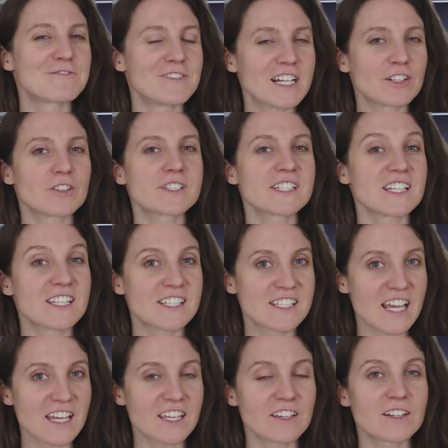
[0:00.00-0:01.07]
Renault's
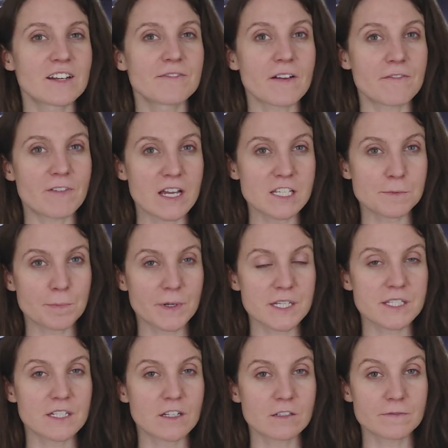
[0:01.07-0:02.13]
executive vice
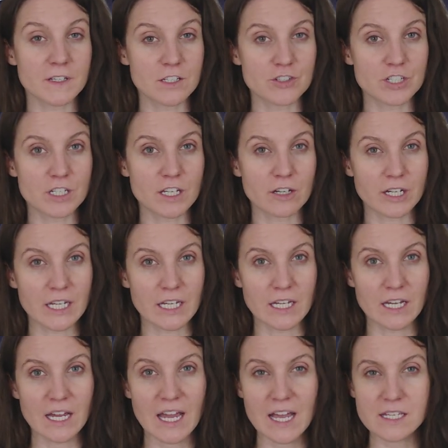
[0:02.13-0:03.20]
president of
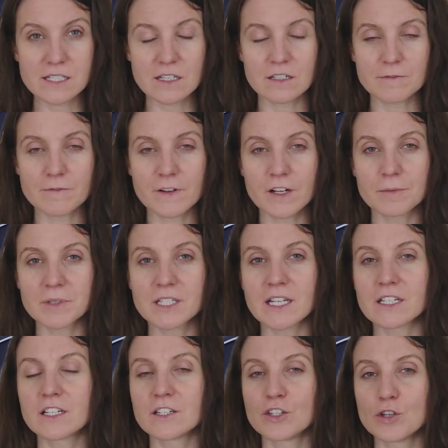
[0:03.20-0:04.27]
engineering has confirmed
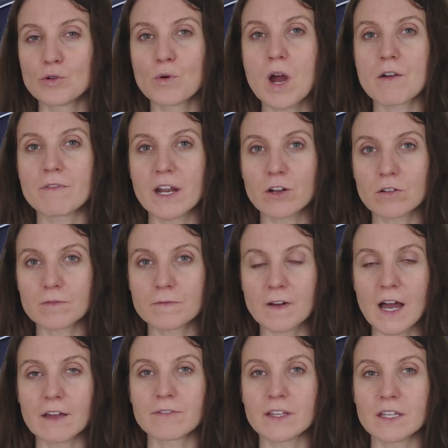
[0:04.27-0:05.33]
that the new Renault
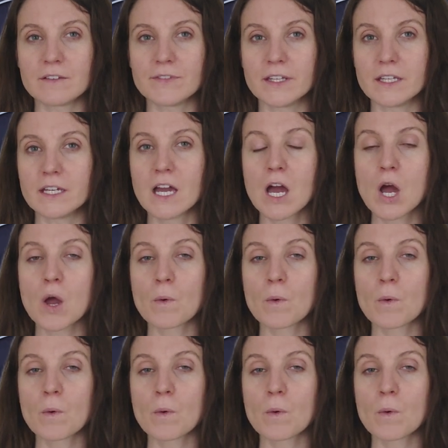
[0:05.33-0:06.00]
5 EV